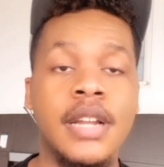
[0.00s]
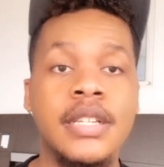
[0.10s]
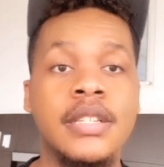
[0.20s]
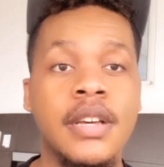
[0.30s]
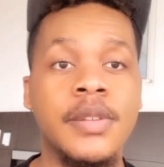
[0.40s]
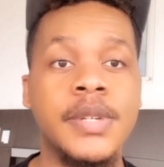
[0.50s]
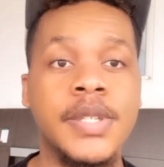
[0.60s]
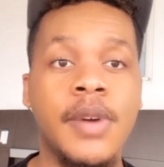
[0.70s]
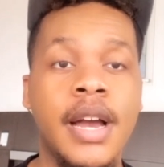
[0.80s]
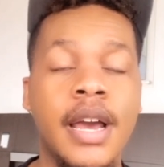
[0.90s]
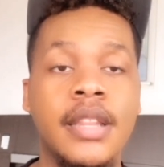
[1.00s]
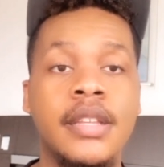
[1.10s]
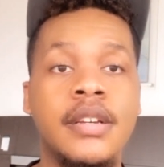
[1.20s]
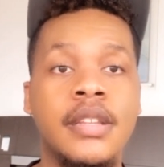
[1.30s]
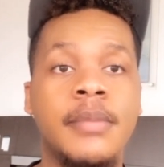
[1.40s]
So that's another reason why I got to
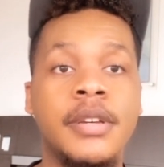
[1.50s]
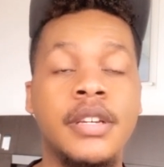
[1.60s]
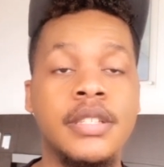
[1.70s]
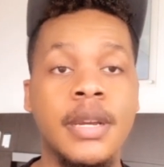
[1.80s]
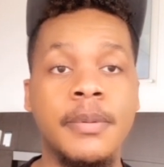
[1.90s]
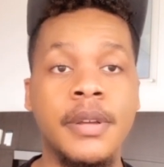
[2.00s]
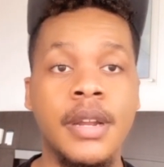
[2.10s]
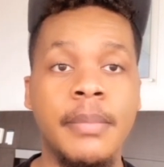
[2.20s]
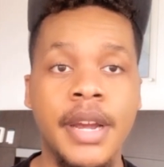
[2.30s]
leave Colombia because they're putting up